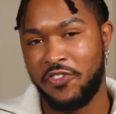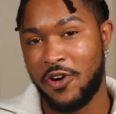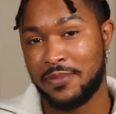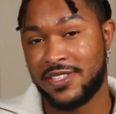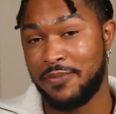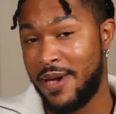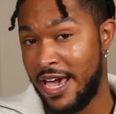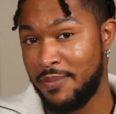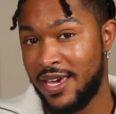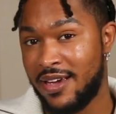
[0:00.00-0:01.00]
forms of
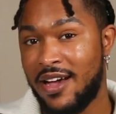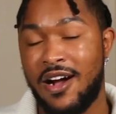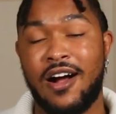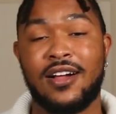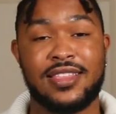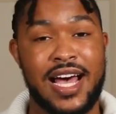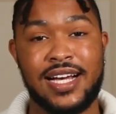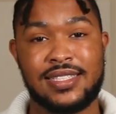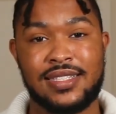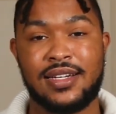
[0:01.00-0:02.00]
payment are
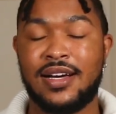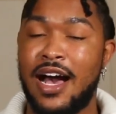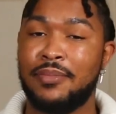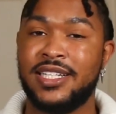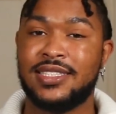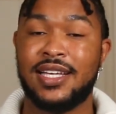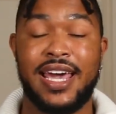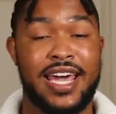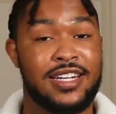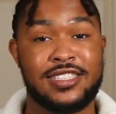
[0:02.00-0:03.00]
likes, comments,
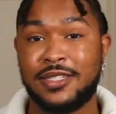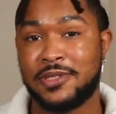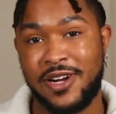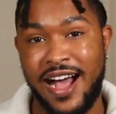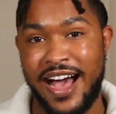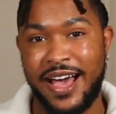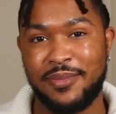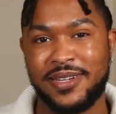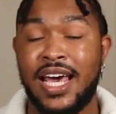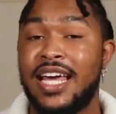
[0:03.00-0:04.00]
and a
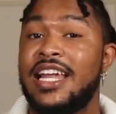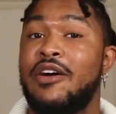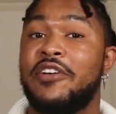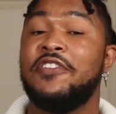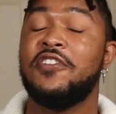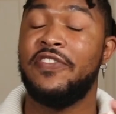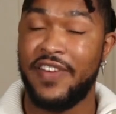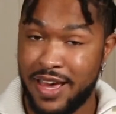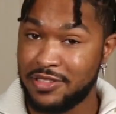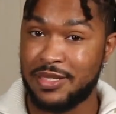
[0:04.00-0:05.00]
subscribe. Now if you
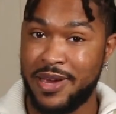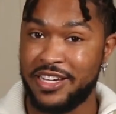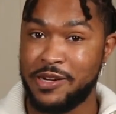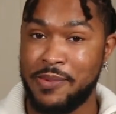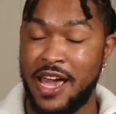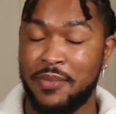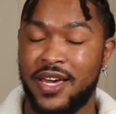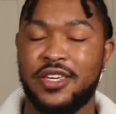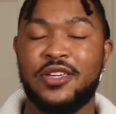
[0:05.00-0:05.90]
fail to make your payment,